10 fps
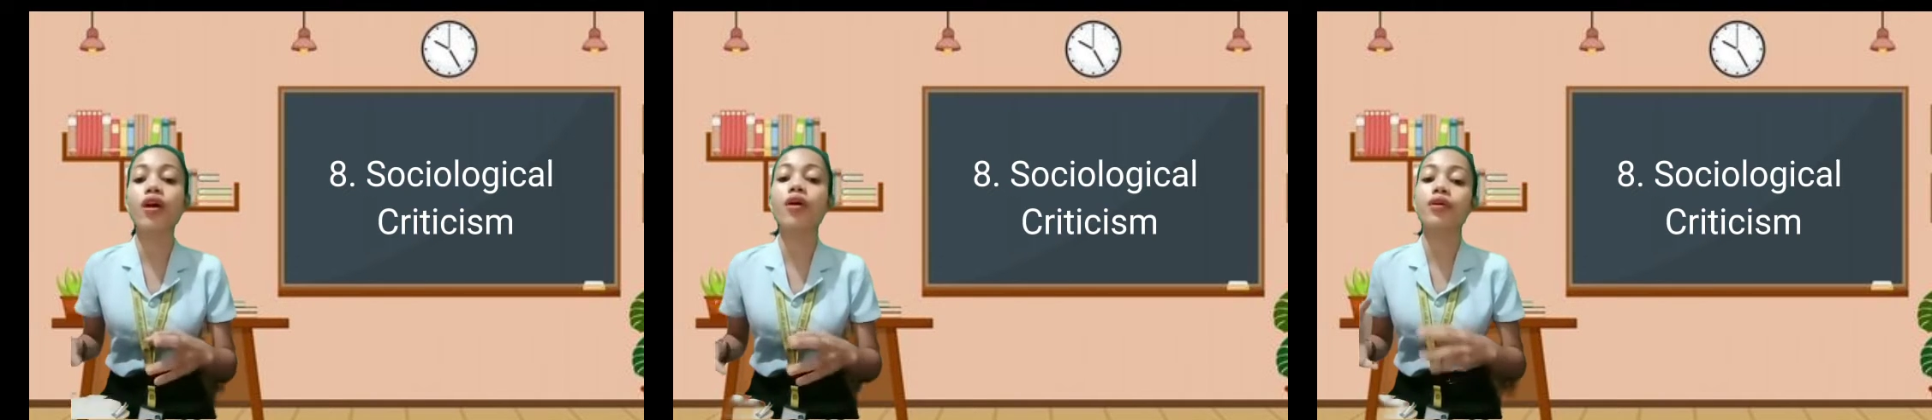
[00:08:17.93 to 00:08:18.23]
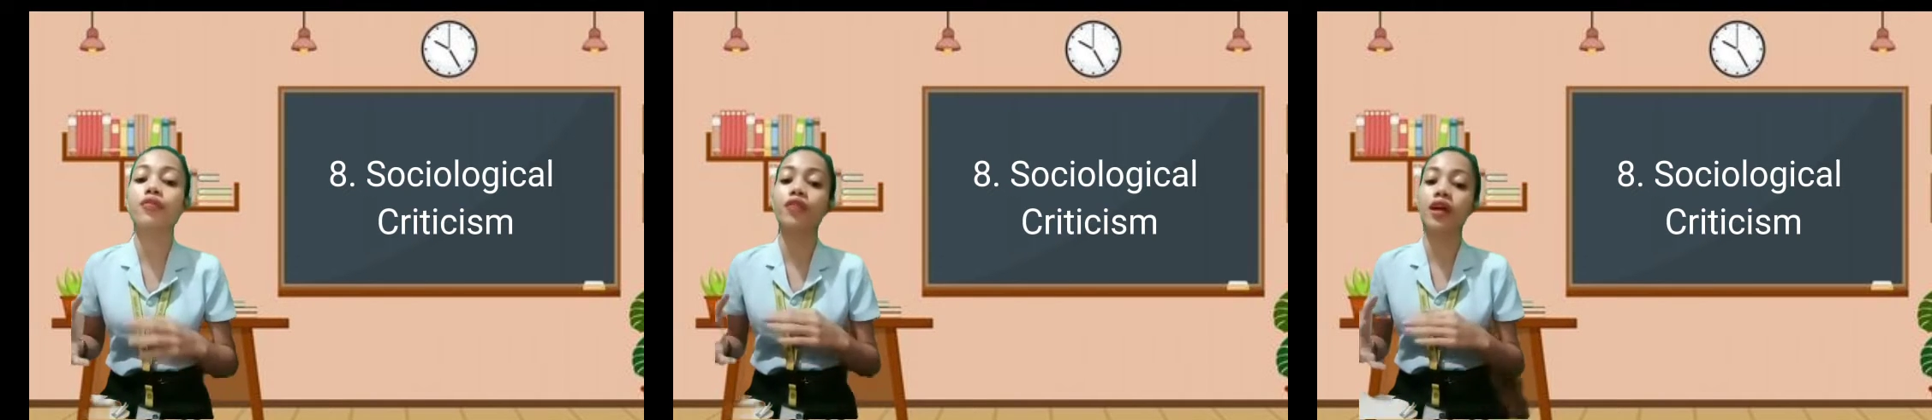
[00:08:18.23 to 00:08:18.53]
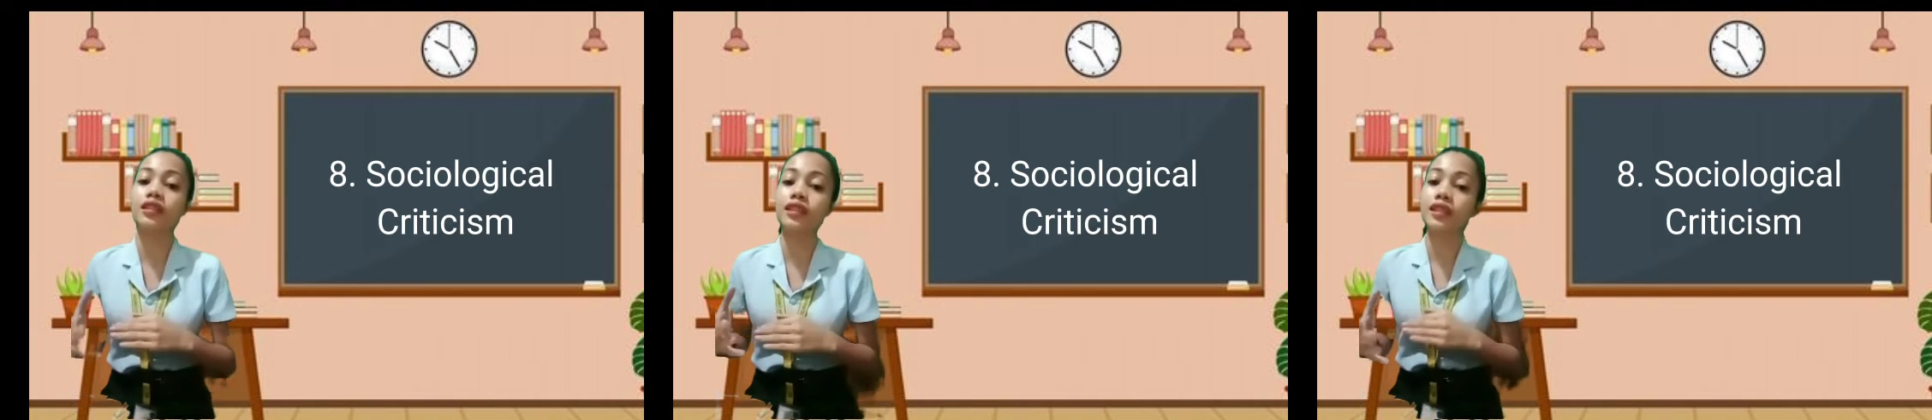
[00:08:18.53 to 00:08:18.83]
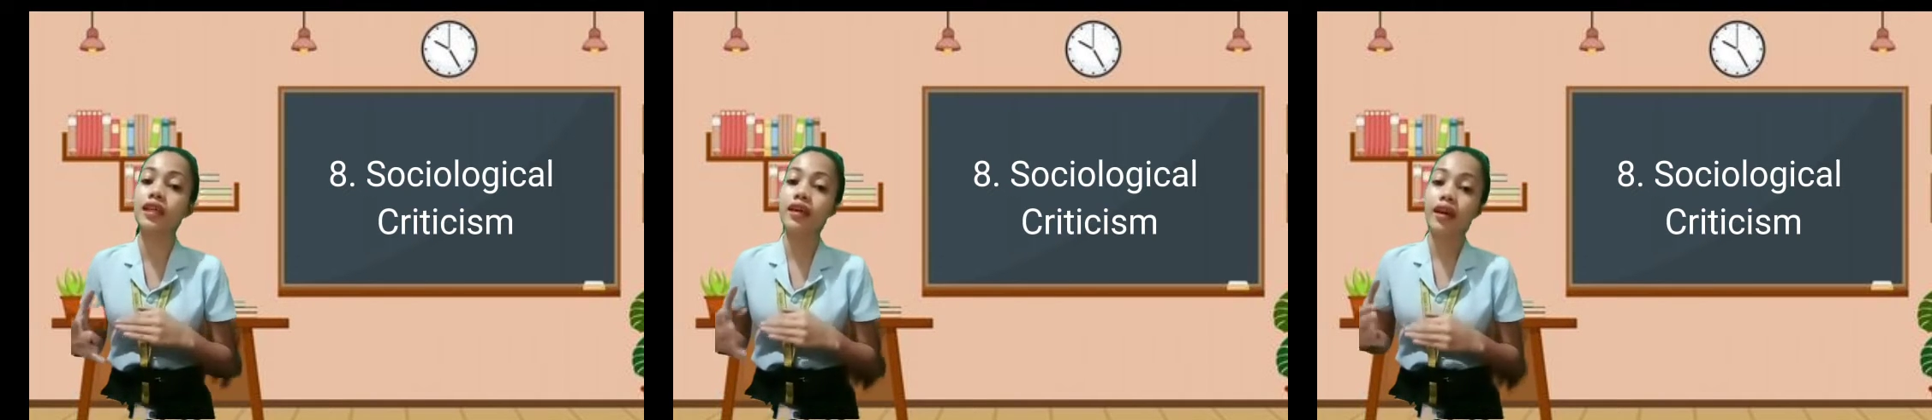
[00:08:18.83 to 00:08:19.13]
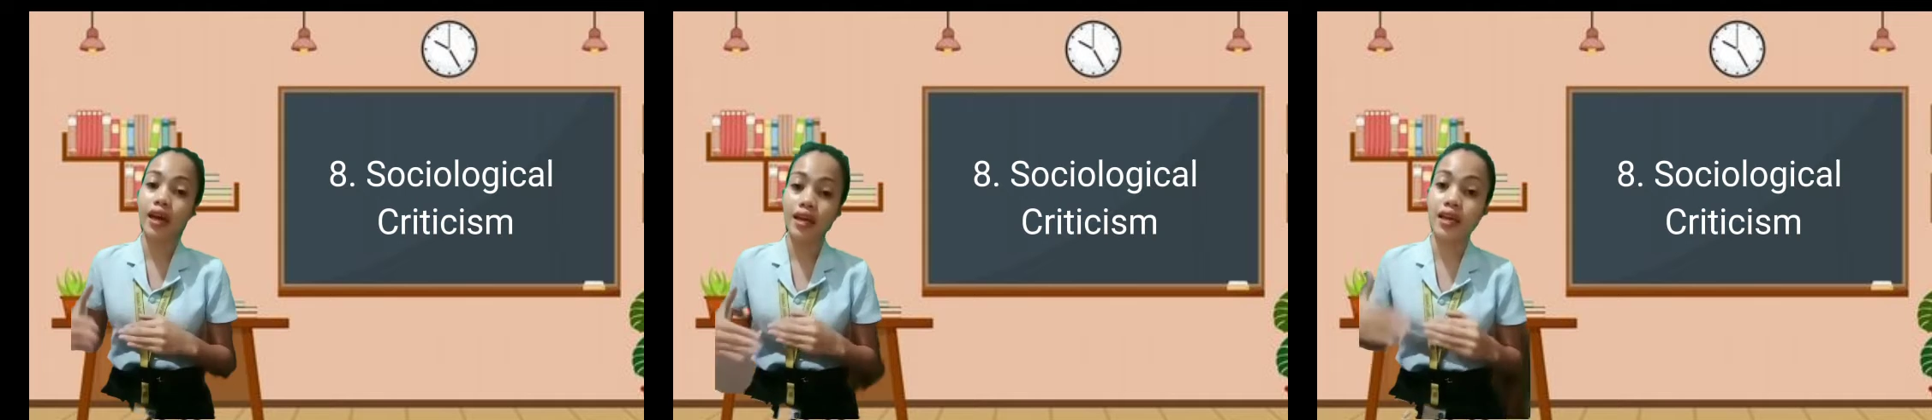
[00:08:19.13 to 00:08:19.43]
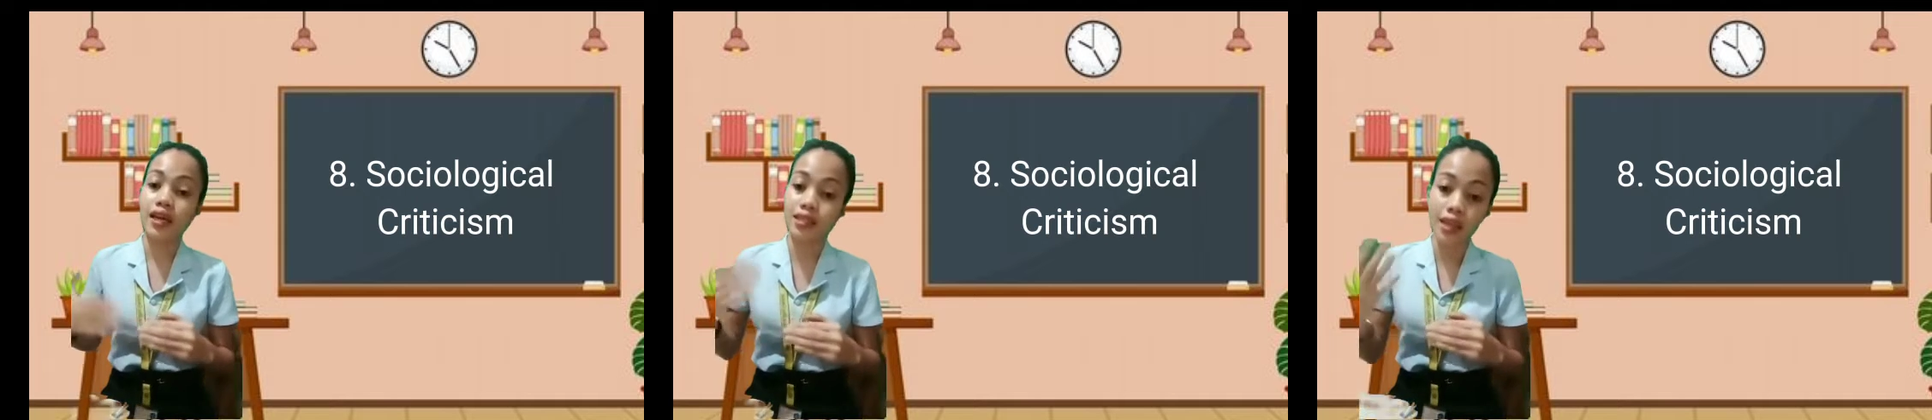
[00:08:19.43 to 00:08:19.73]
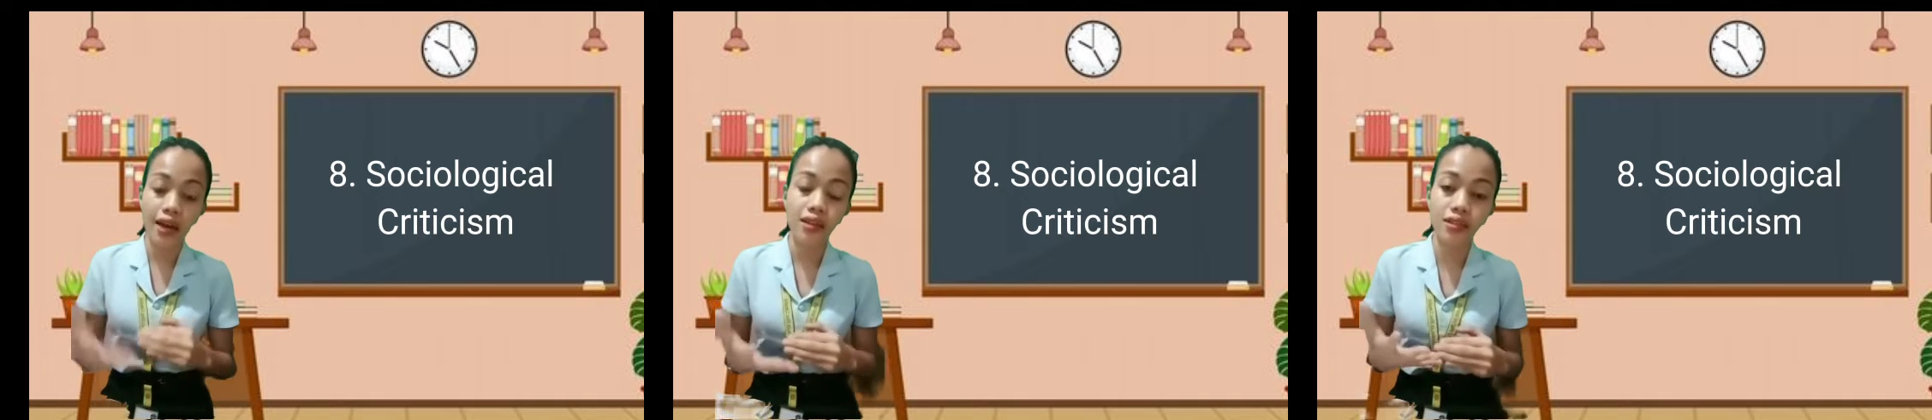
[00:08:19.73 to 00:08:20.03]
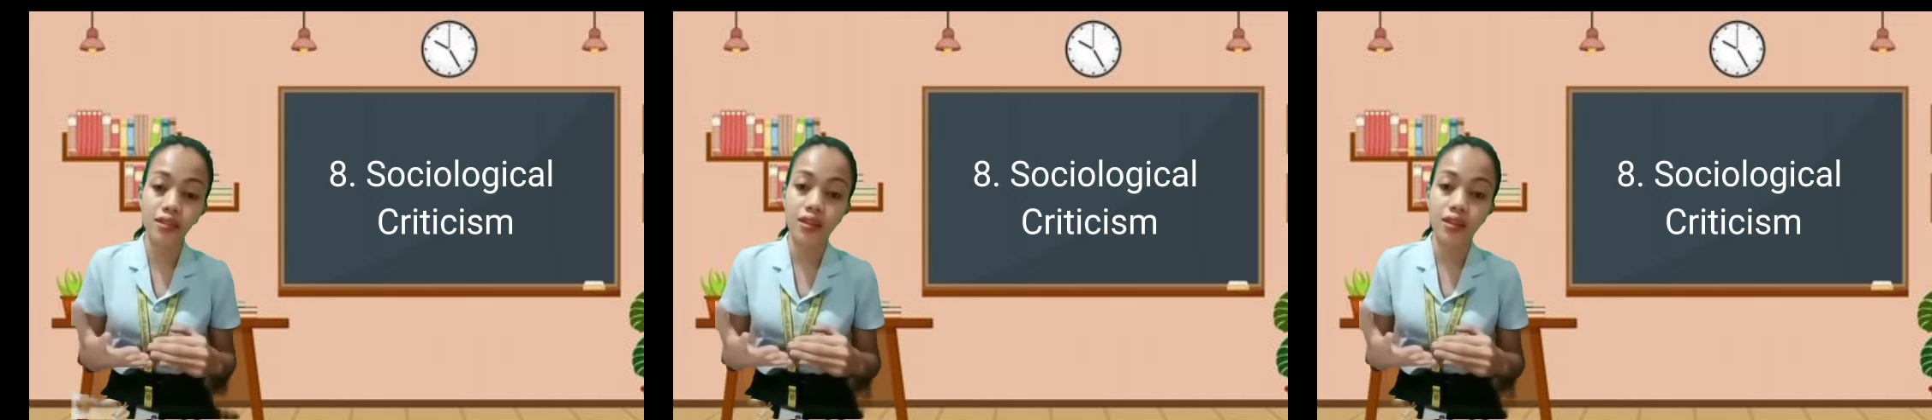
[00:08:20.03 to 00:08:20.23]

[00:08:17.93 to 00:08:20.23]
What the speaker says: are reflected in a text.